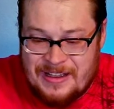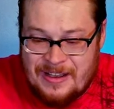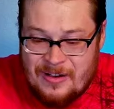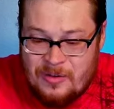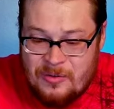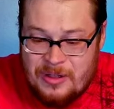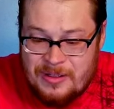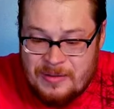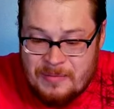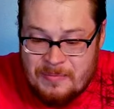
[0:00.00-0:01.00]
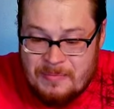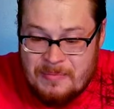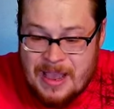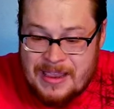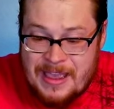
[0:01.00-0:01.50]
Oh
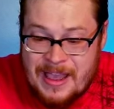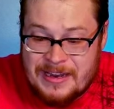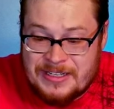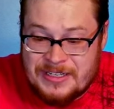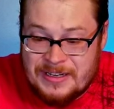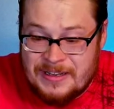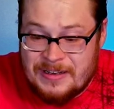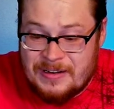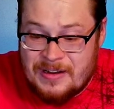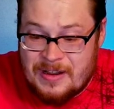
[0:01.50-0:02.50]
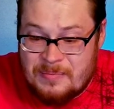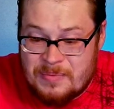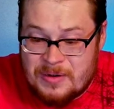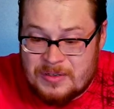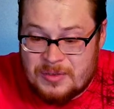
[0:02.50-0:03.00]
my gosh,
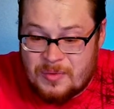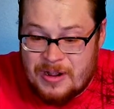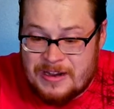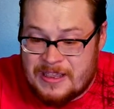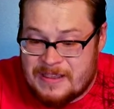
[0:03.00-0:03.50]
number 20.